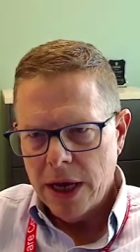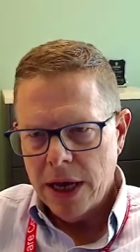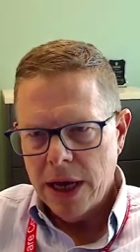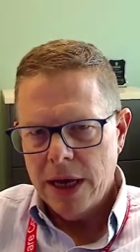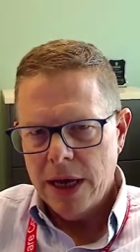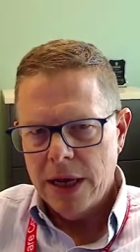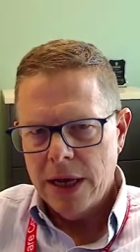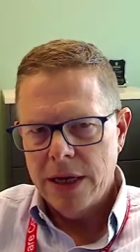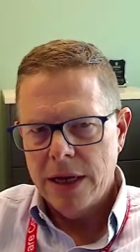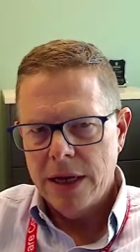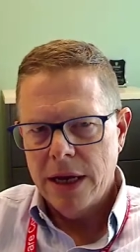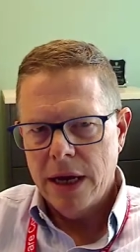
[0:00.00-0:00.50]

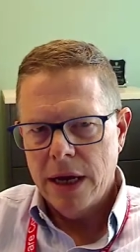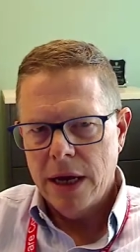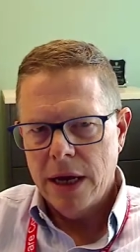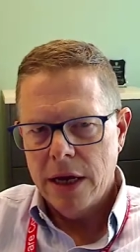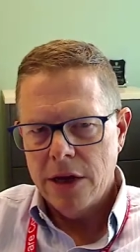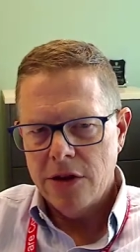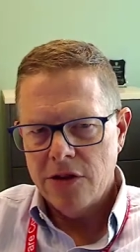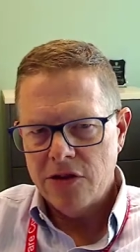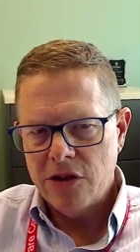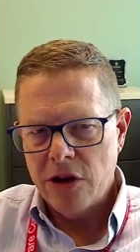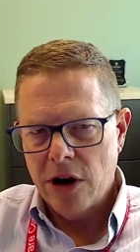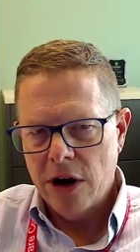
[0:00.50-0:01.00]
and uh,
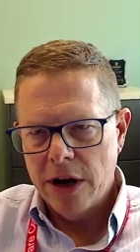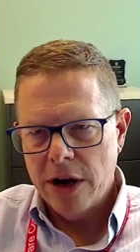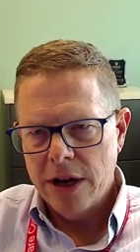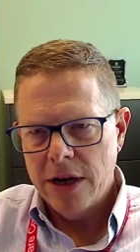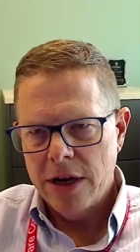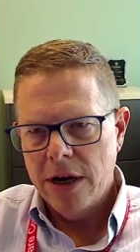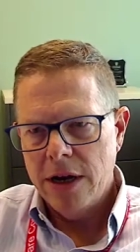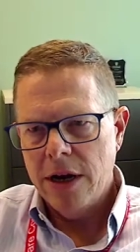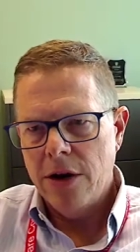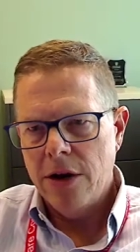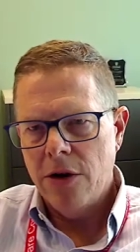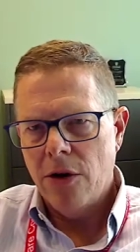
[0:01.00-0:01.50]
started
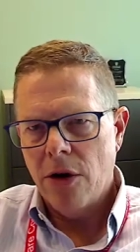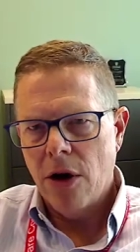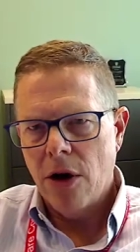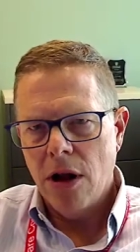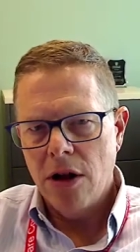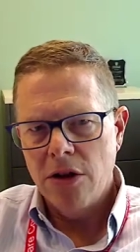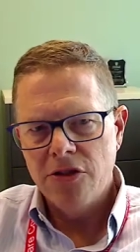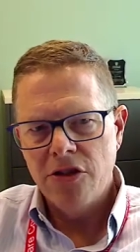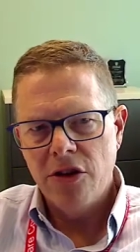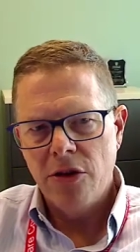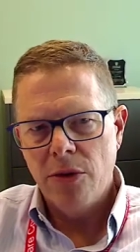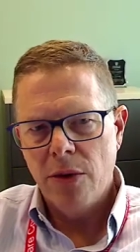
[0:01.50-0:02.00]
in a
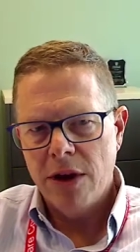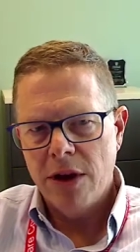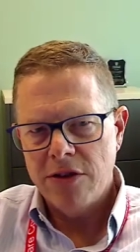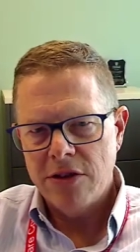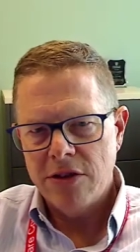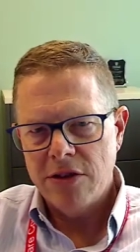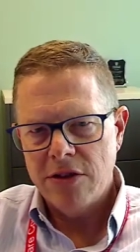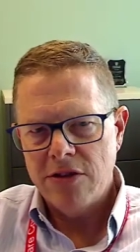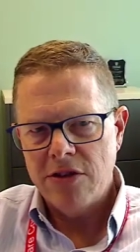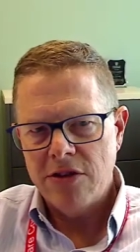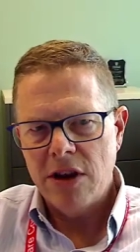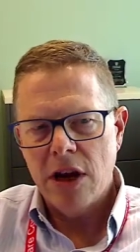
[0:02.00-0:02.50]
neurology
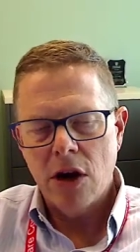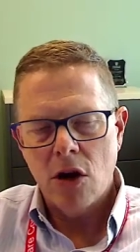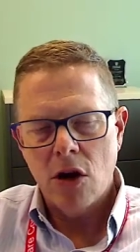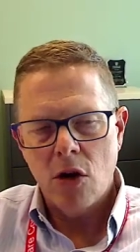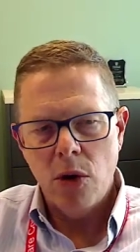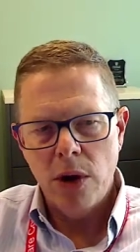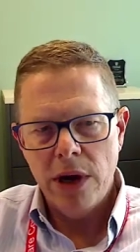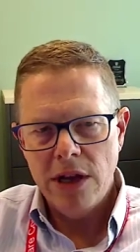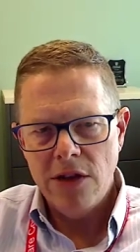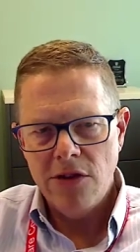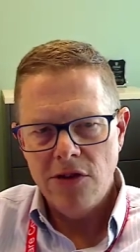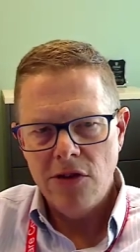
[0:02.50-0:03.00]
residency at
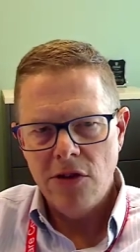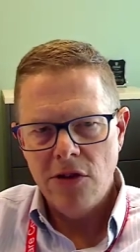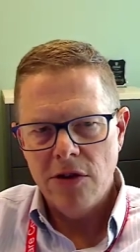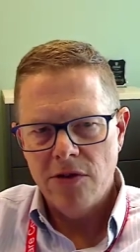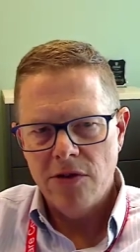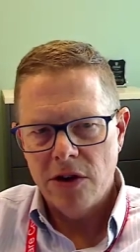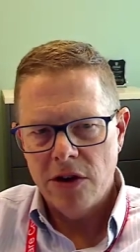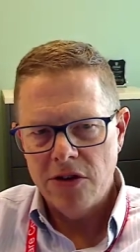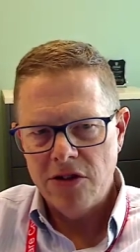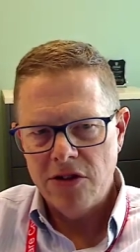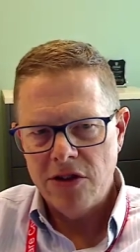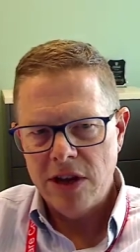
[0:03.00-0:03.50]
Queen's
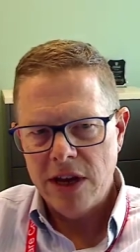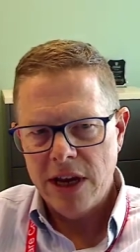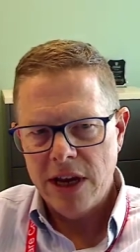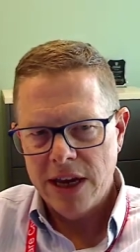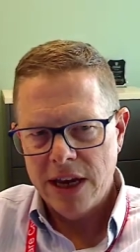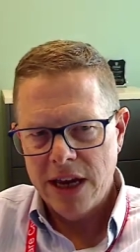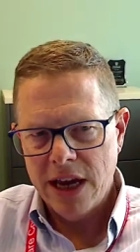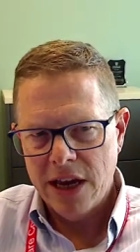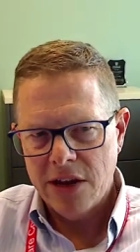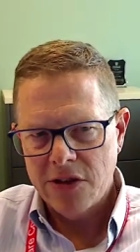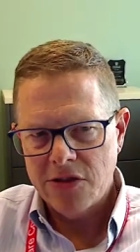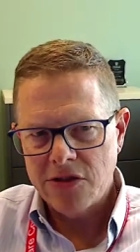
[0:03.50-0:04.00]
University in
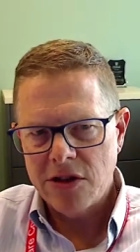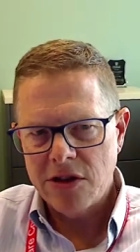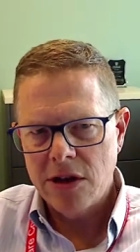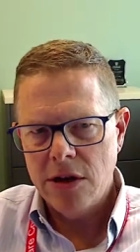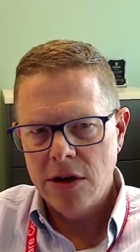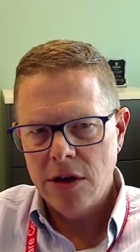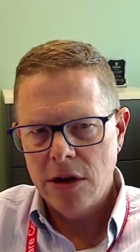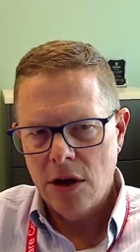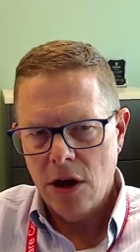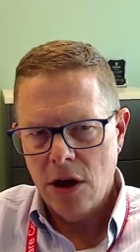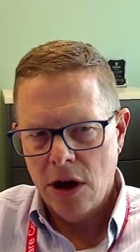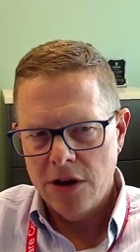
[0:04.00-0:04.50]
Kingston,
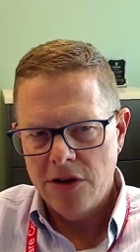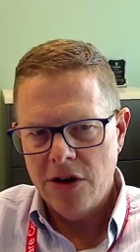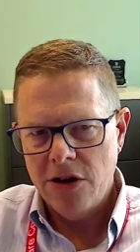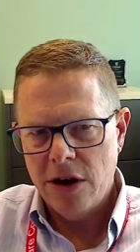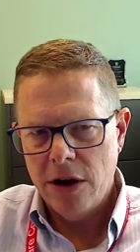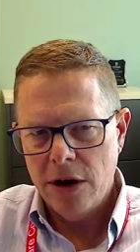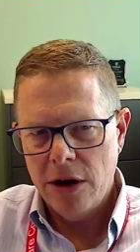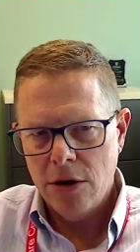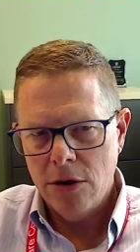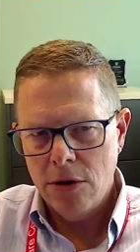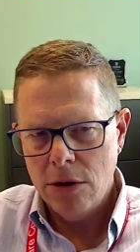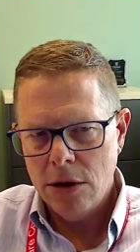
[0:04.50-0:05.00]

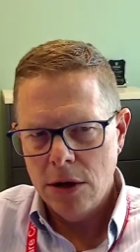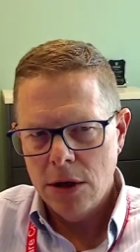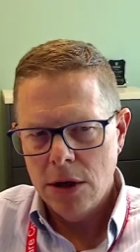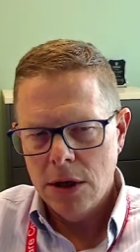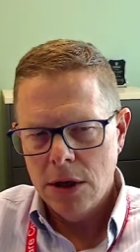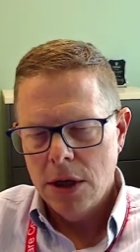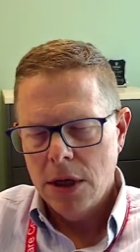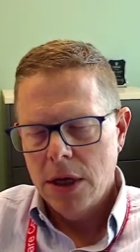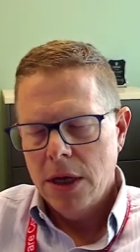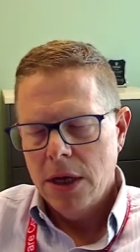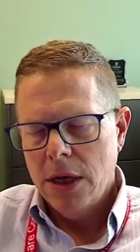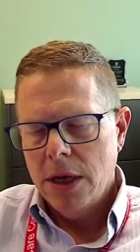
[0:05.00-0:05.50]
Ontario.
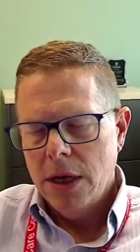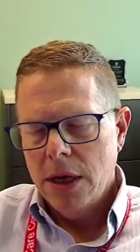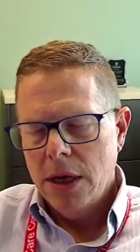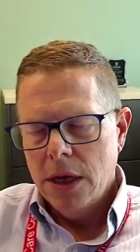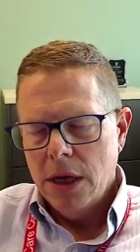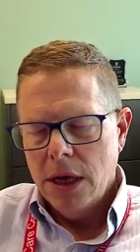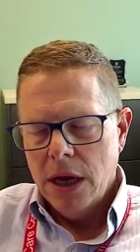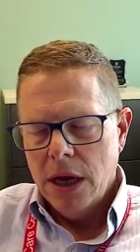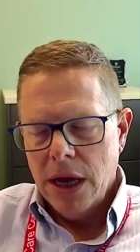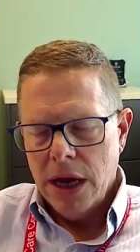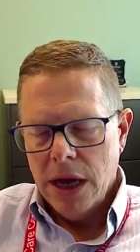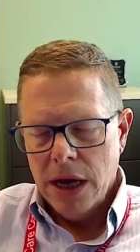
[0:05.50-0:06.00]

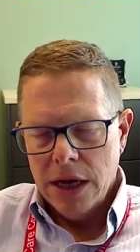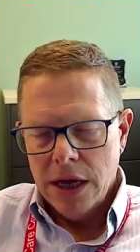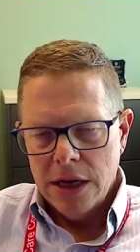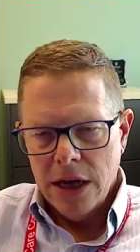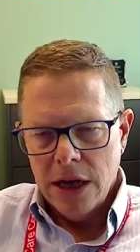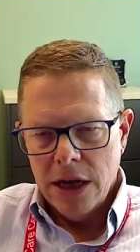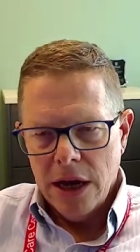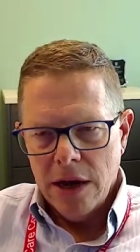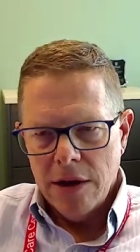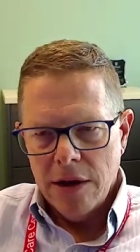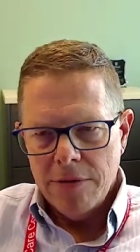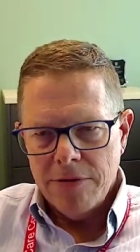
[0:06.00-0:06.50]
And
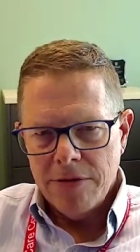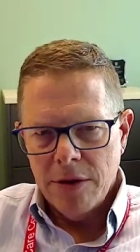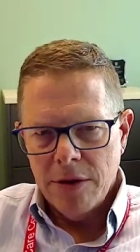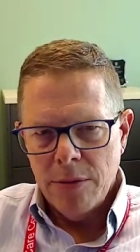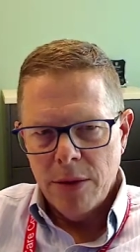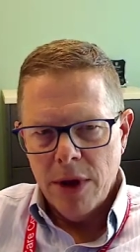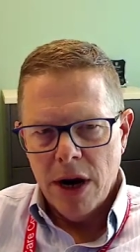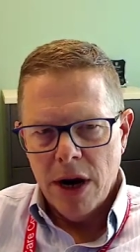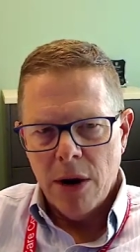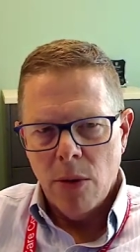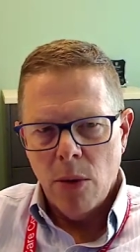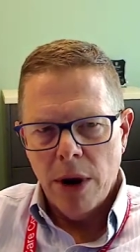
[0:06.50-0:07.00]
uh, from
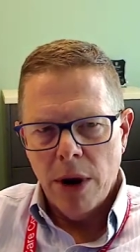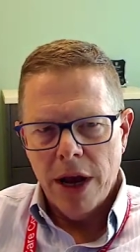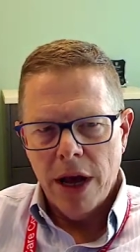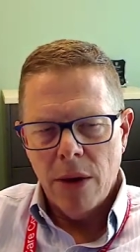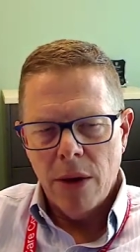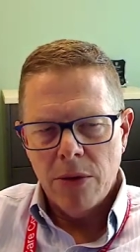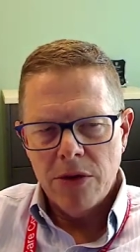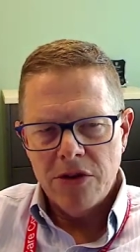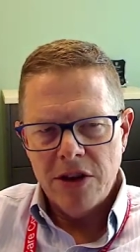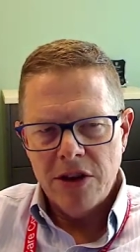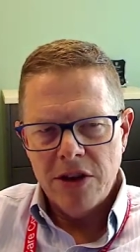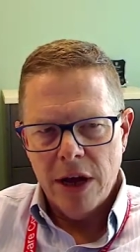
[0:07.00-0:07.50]
there, when I
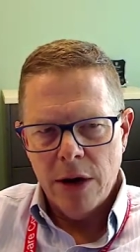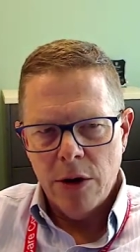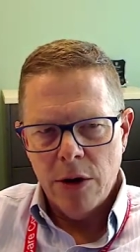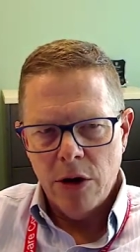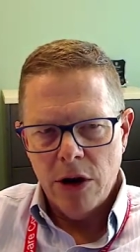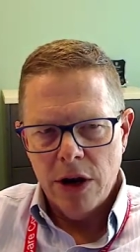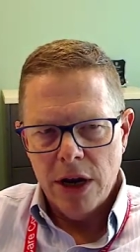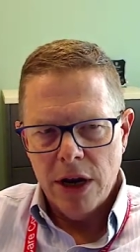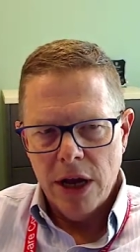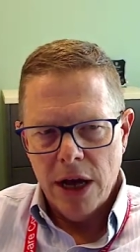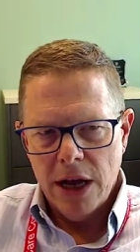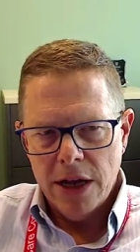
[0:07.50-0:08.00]
was
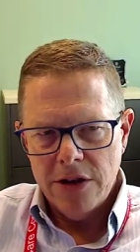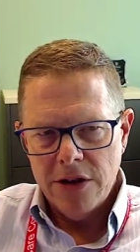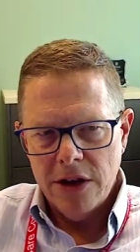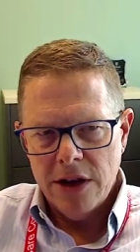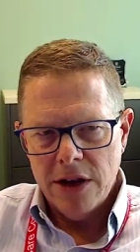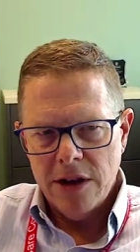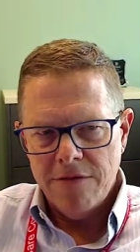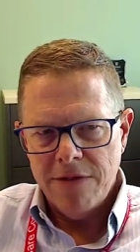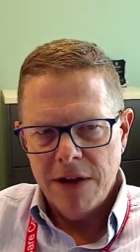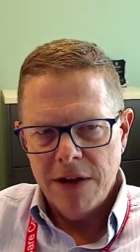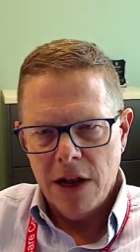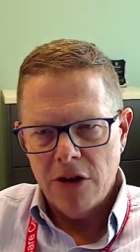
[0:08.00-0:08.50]
done, I did a
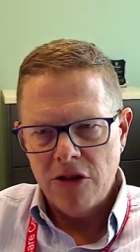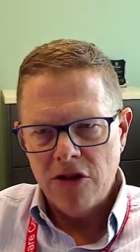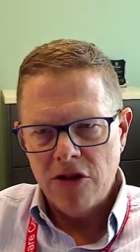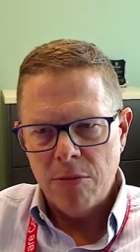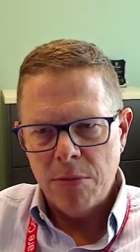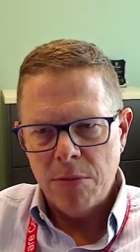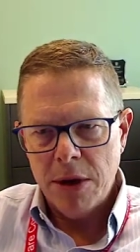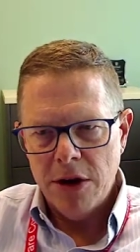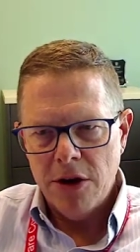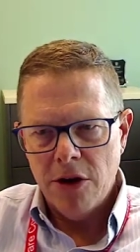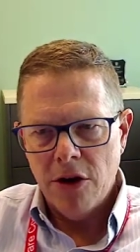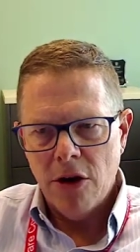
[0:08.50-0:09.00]
fellowship
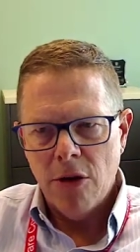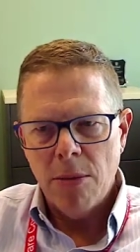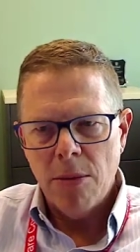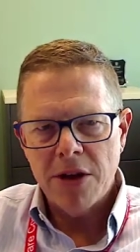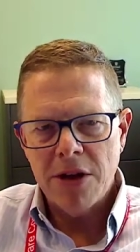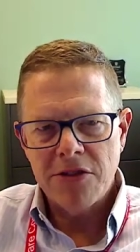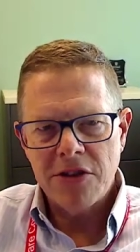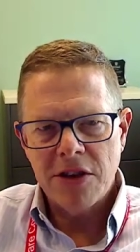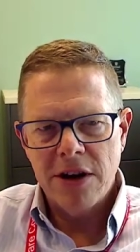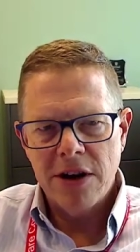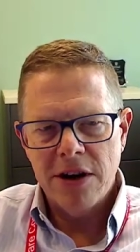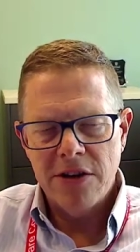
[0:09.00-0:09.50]
in
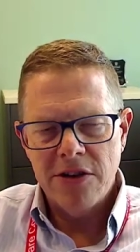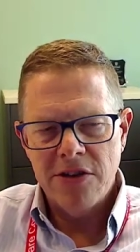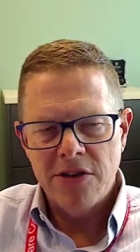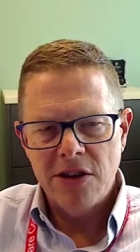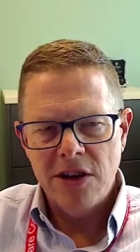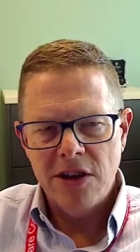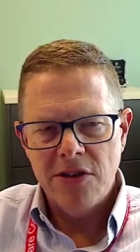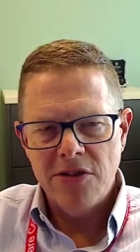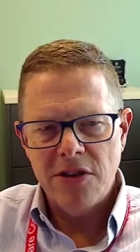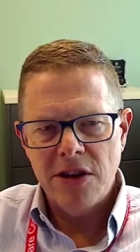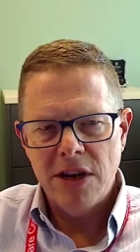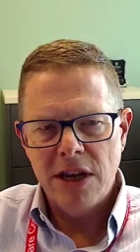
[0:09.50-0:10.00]
neuromuscular
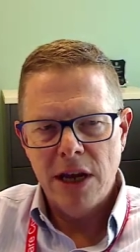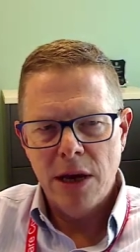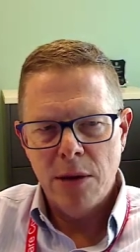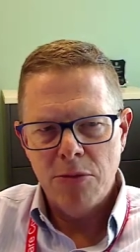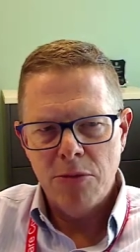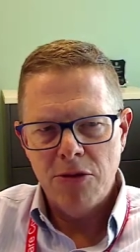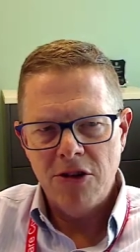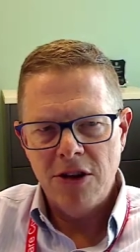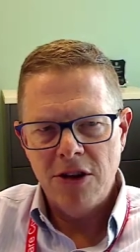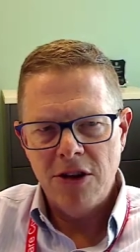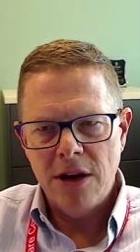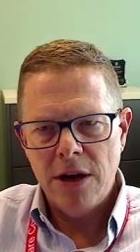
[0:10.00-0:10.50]
disease and
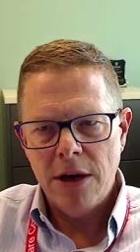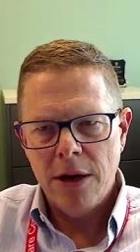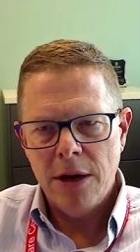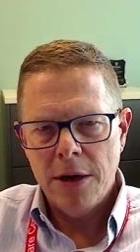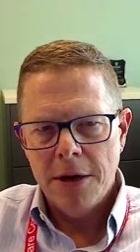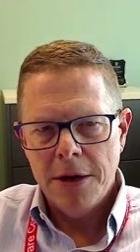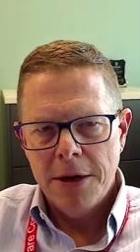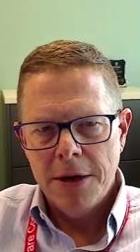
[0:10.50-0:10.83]
EMG.